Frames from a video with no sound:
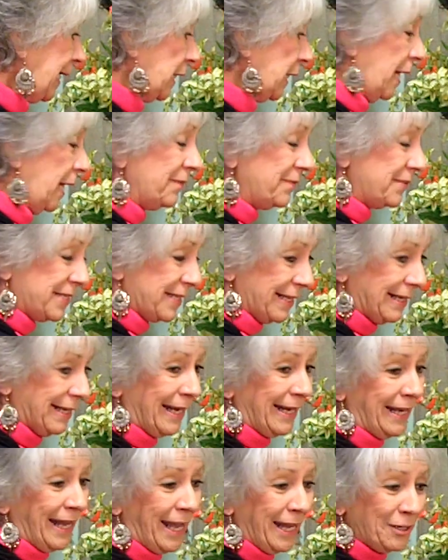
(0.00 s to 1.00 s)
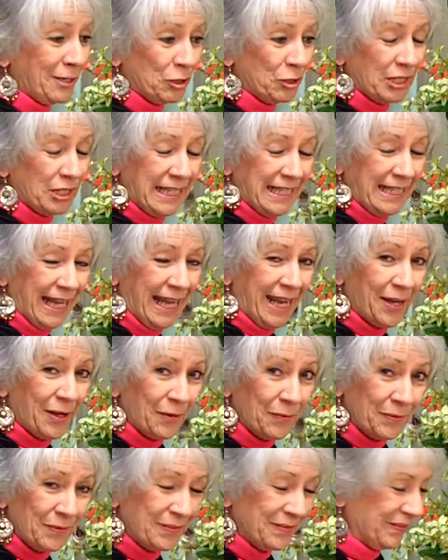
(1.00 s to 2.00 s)
he loves it. And actually
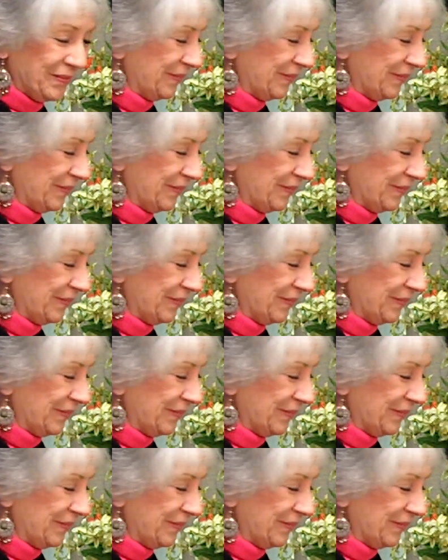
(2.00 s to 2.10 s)
now,